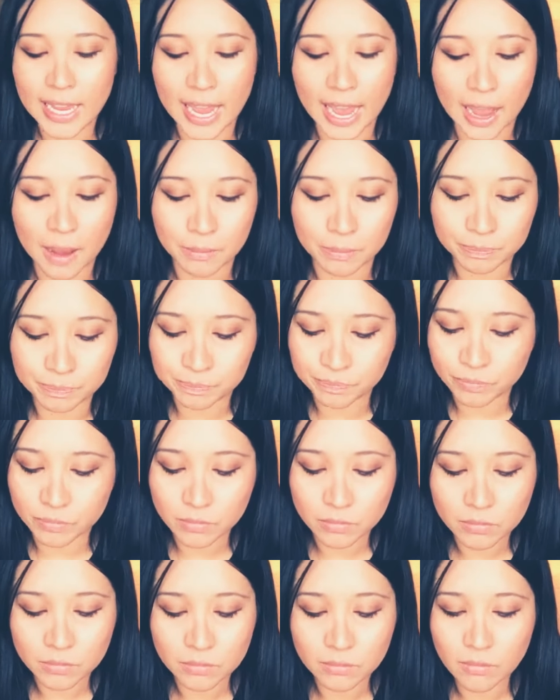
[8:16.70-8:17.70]
yeah.
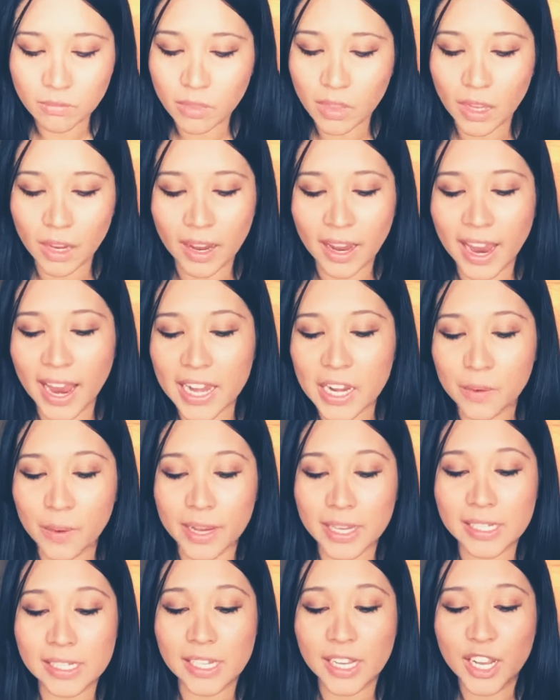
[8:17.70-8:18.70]

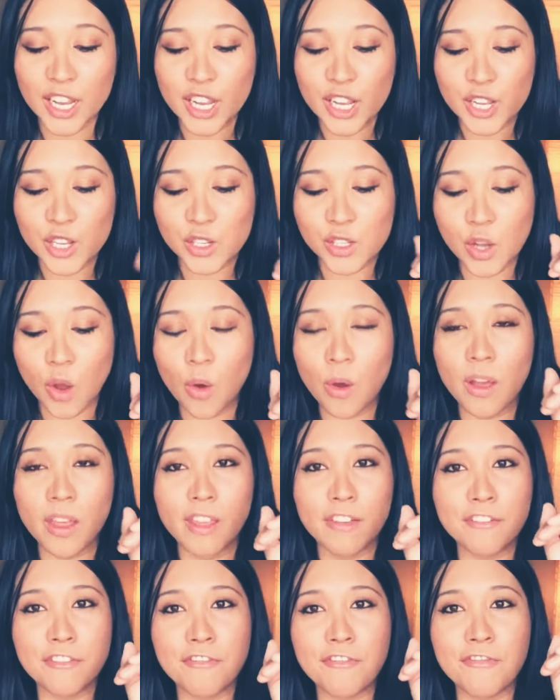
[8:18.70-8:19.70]
Anyways, so
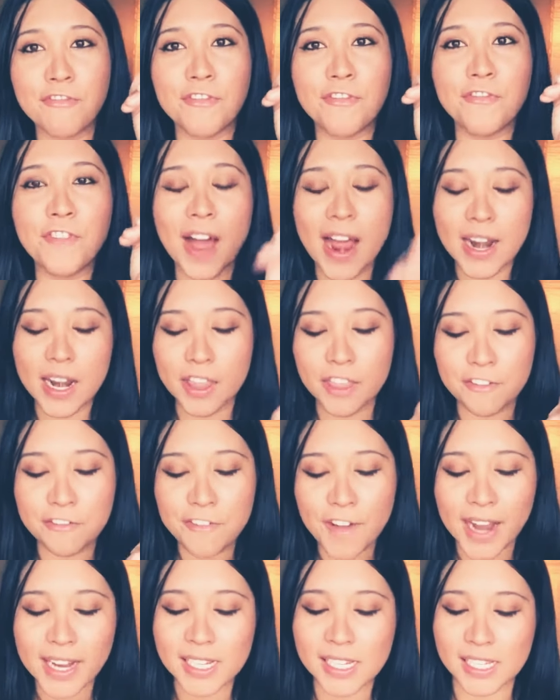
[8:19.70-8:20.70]
fun, the
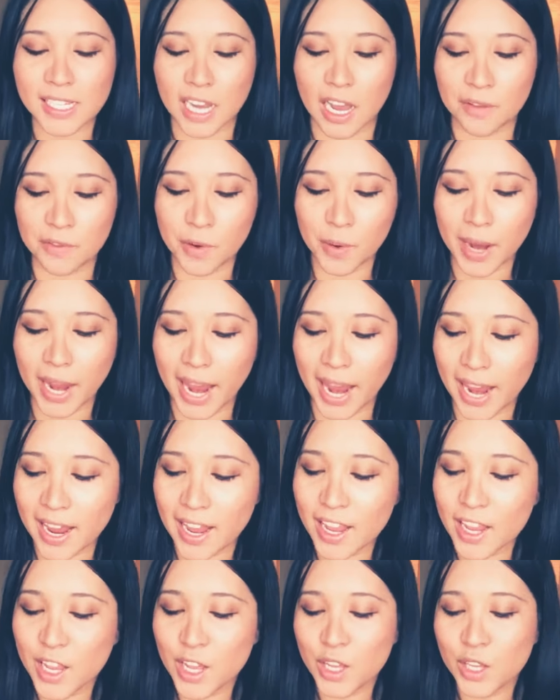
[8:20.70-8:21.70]
fun stuff, okay?
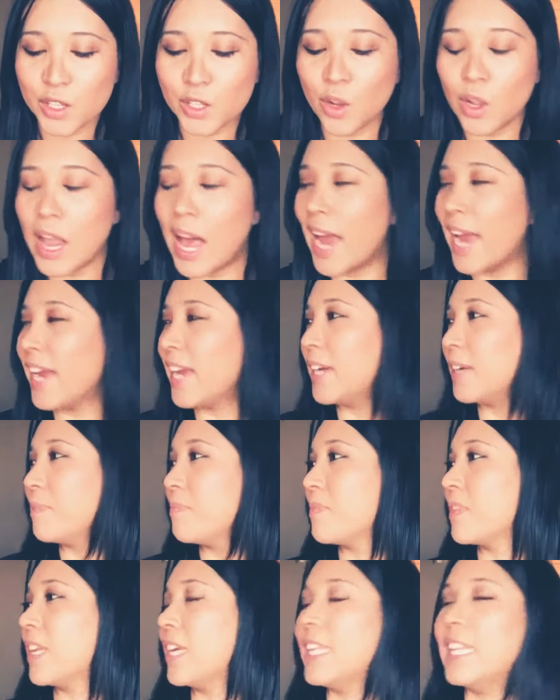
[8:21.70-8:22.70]
So like,
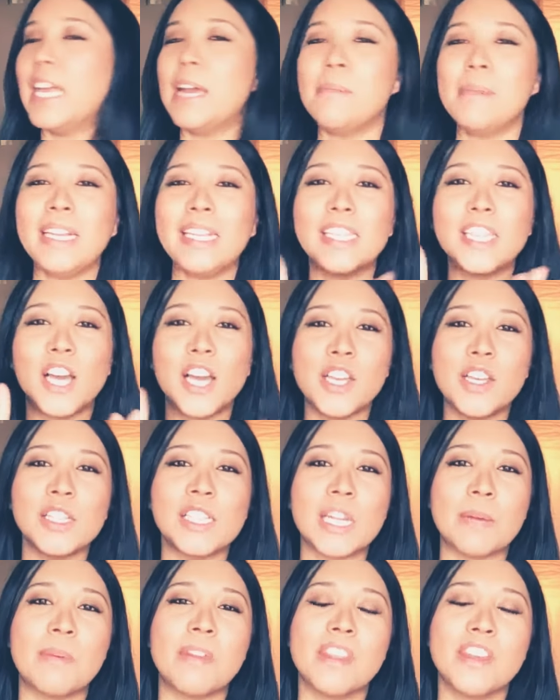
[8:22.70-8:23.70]
let me tell you
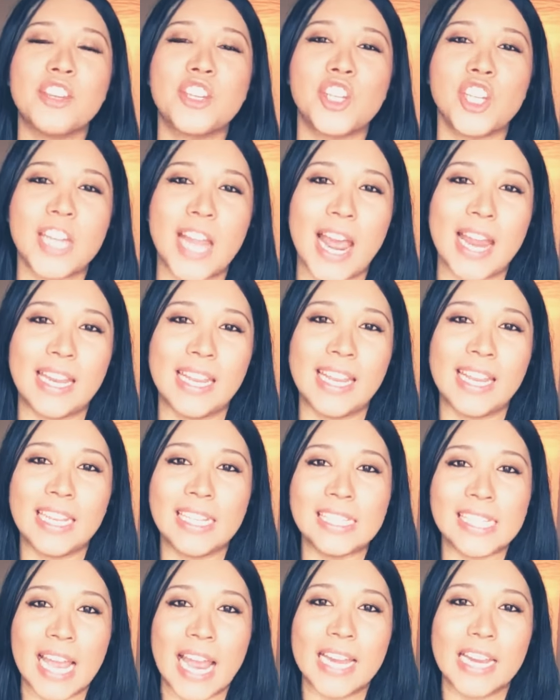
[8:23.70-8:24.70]
some of the
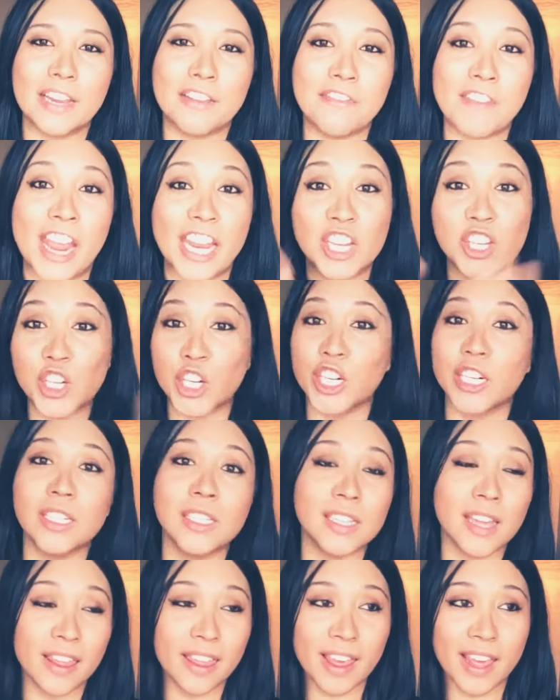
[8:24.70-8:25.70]
shenanigans and adventures
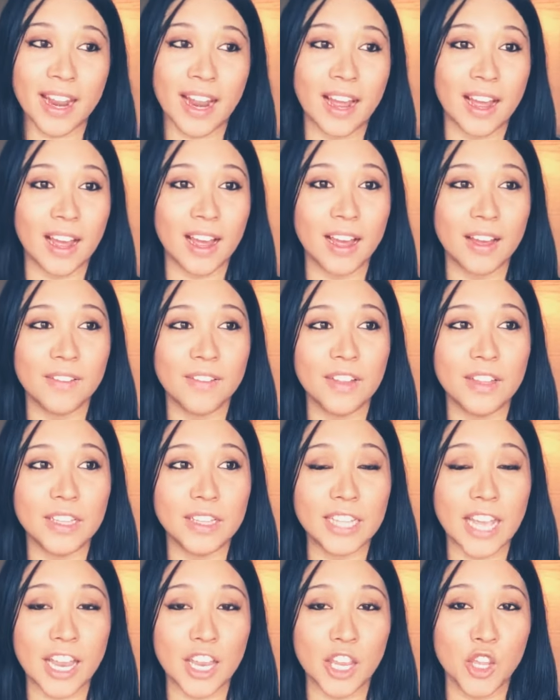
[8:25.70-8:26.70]
that uh
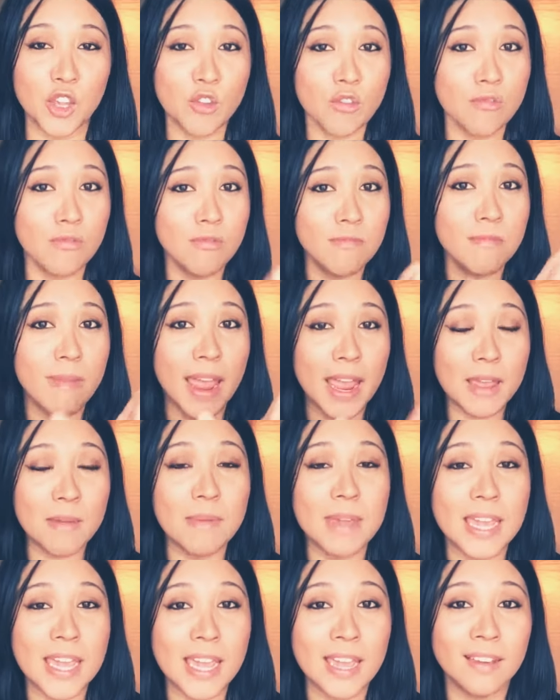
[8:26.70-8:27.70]
that you
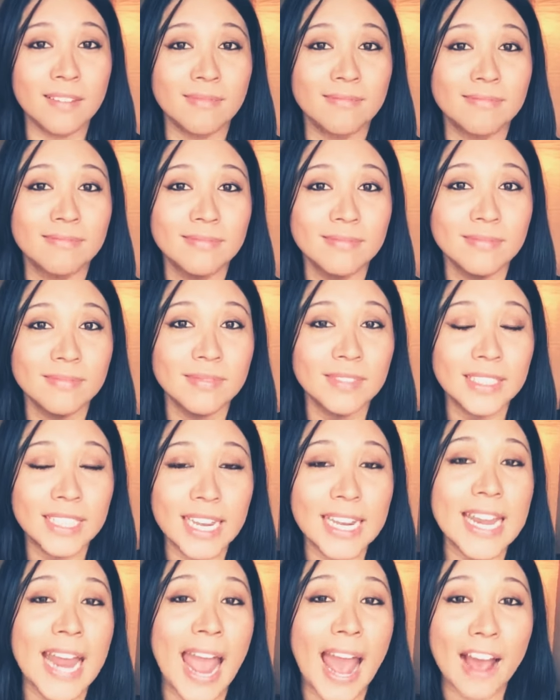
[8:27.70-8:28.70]
maybe
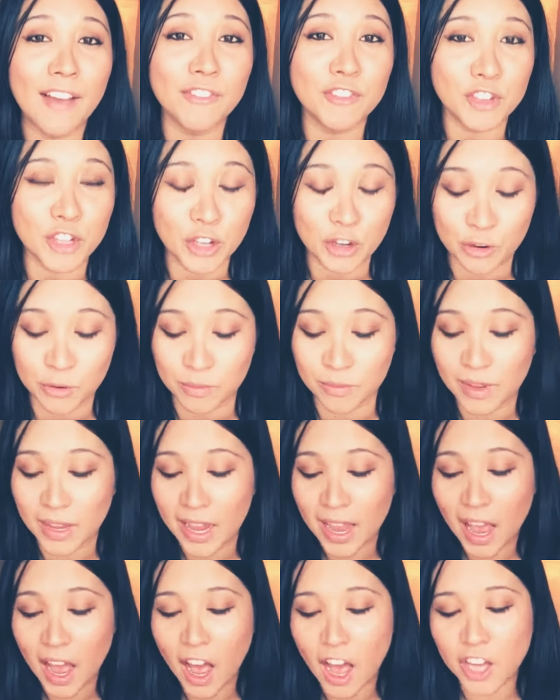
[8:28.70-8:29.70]
can have too.
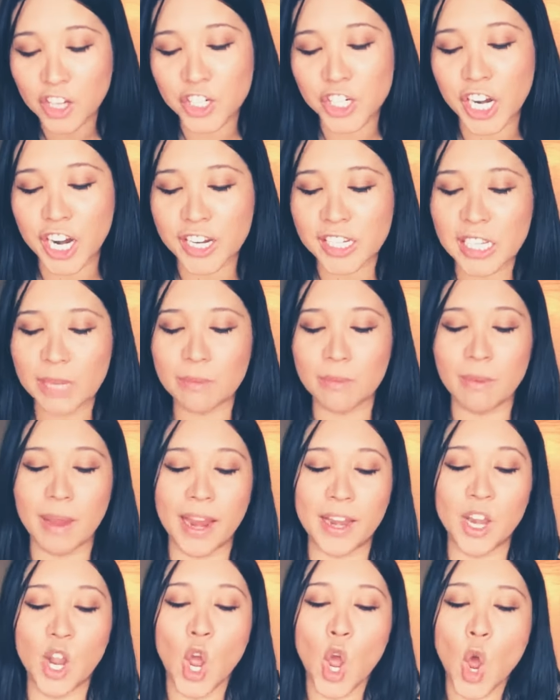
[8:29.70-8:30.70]
I'll share some of
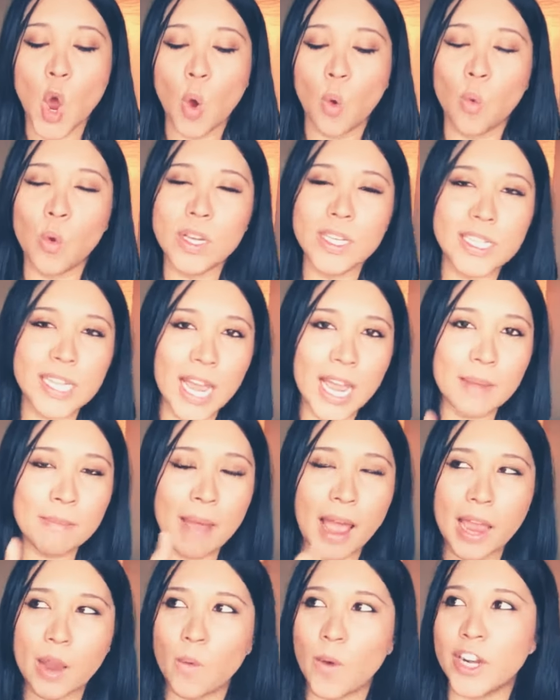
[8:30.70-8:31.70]
mine. One time
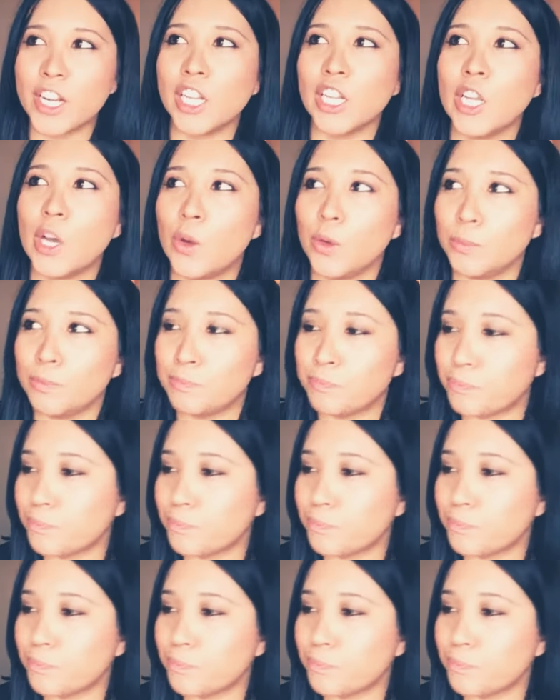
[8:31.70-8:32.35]
I went alone.